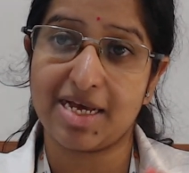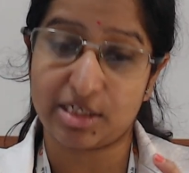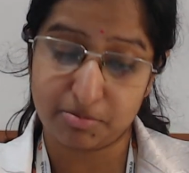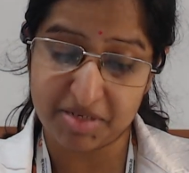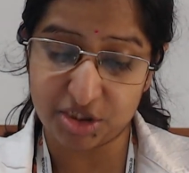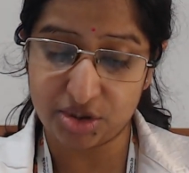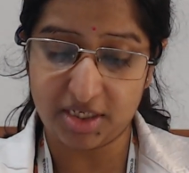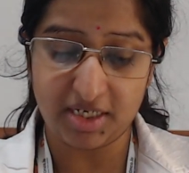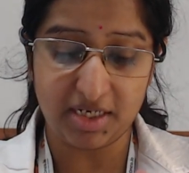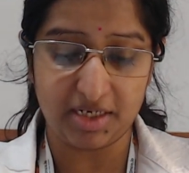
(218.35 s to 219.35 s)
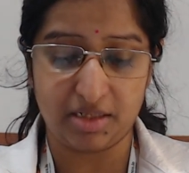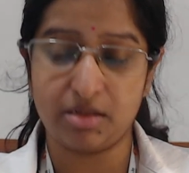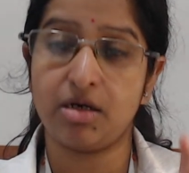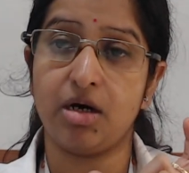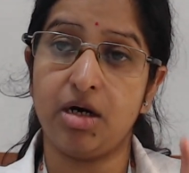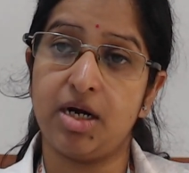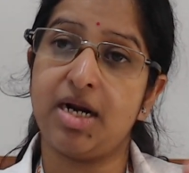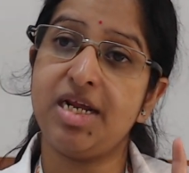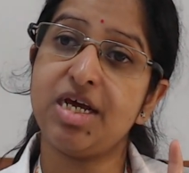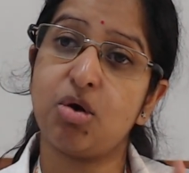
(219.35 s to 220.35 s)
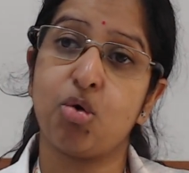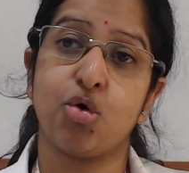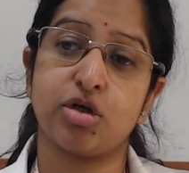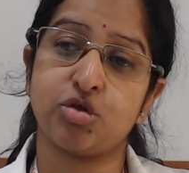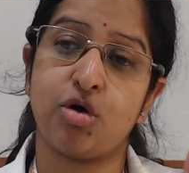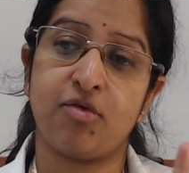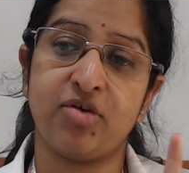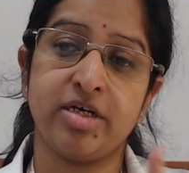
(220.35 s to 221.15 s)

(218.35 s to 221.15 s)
especially in the early course of